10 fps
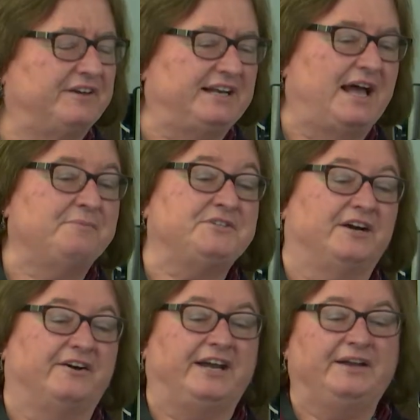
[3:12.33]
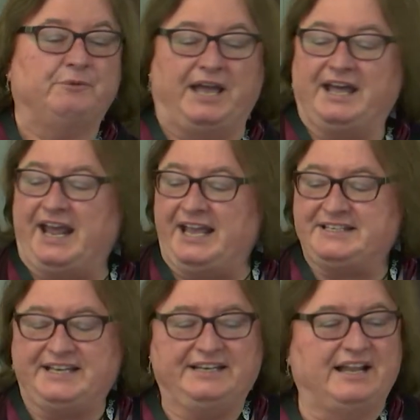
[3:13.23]
I'm sorry, we had
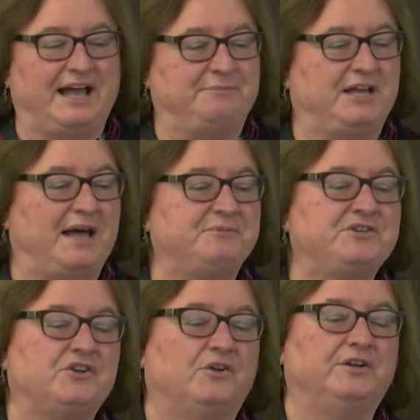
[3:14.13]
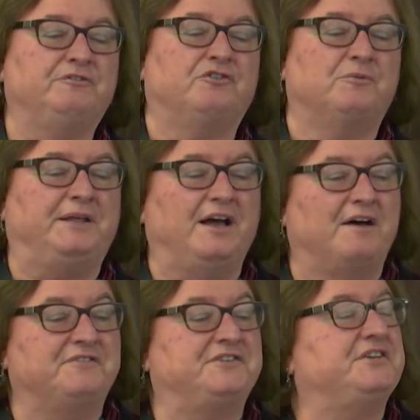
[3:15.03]
18 laptops stolen from the
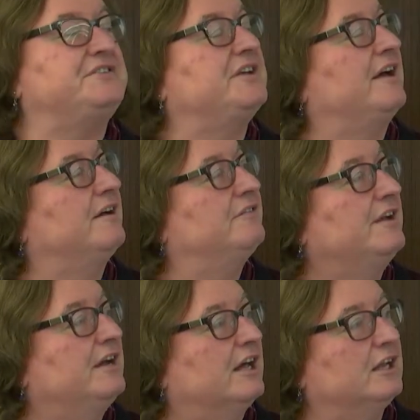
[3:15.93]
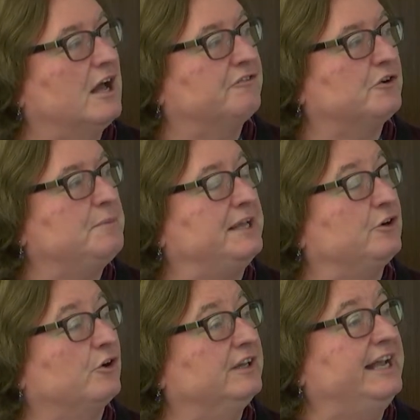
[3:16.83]
offices of a law firm in
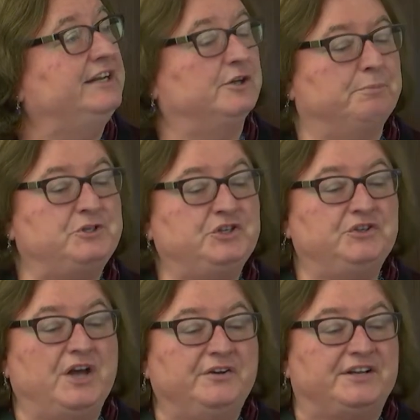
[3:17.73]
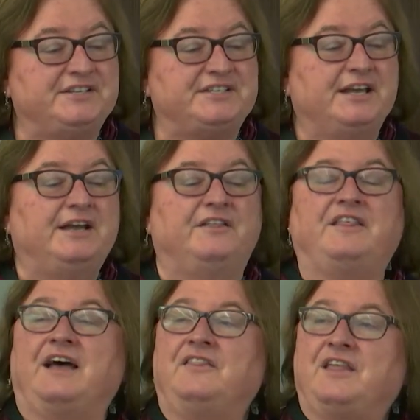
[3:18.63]
Orlando, but you notice
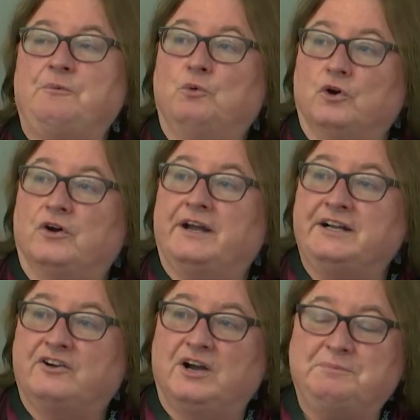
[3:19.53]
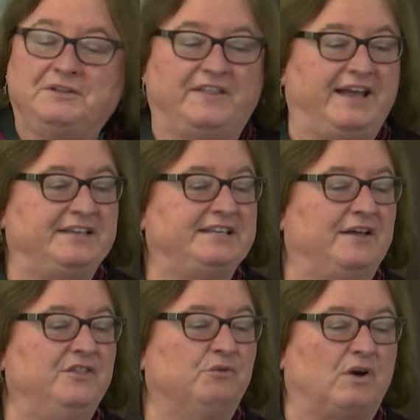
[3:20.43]
that they were encrypted. They had
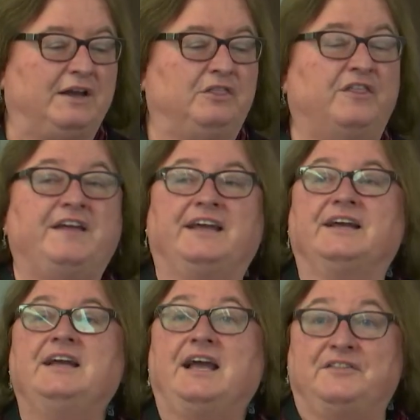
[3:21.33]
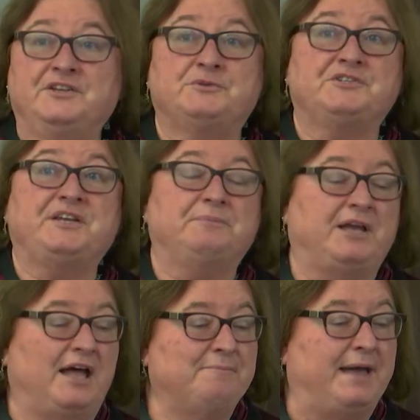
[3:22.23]
done the right thing. And this was some
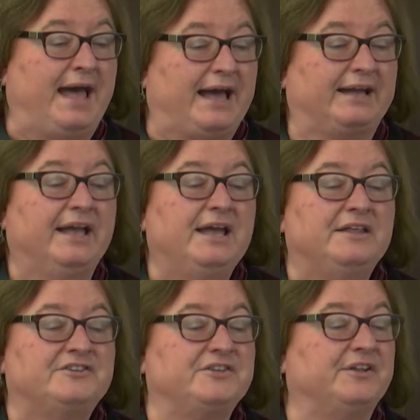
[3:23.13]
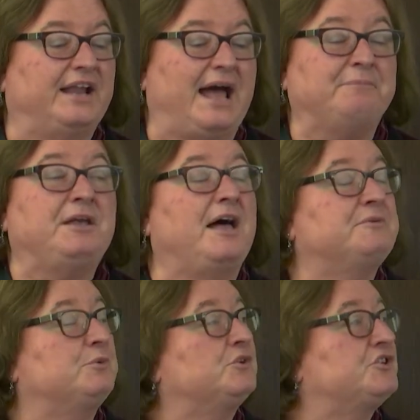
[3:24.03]
time back. So the
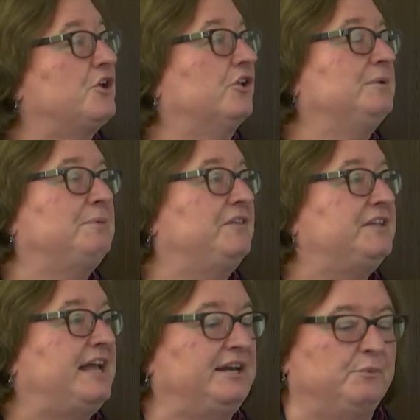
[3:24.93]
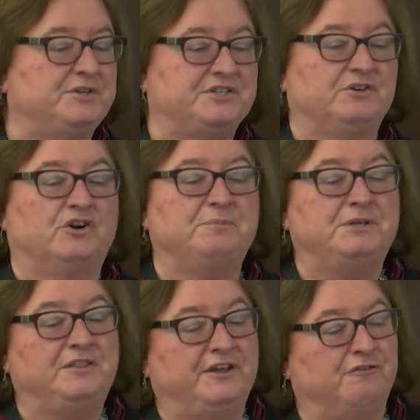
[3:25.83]
laptops were stolen, but the data was
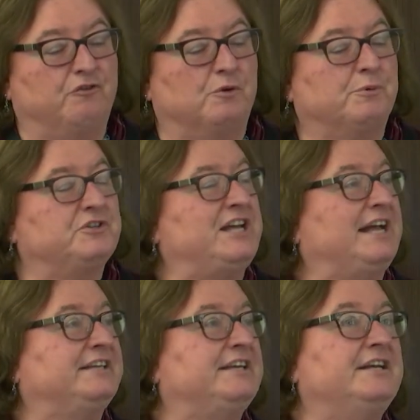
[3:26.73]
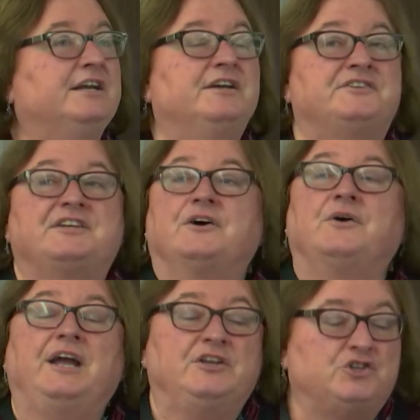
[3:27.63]
encrypted, therefore protected.
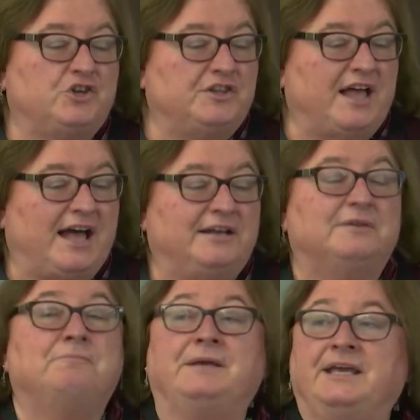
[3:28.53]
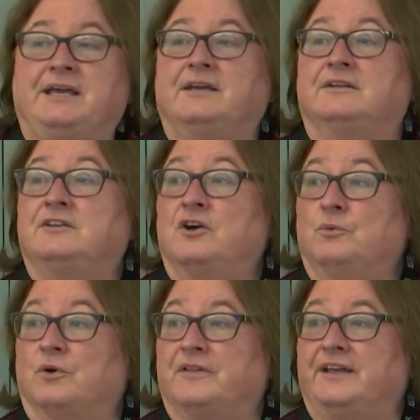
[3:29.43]
So it should not be
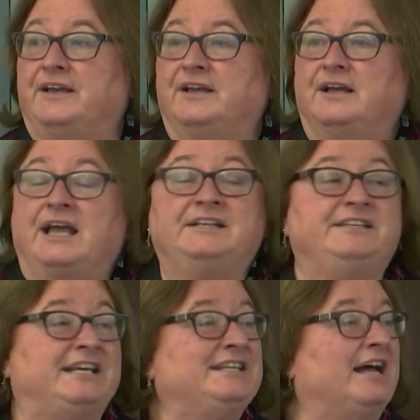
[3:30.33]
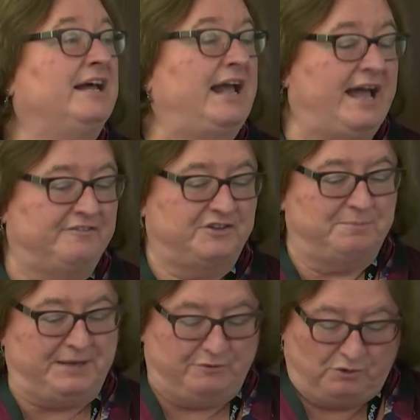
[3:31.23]
noteworthy and did not have to
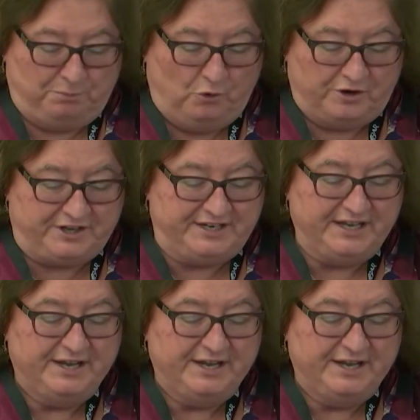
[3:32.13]
be reported.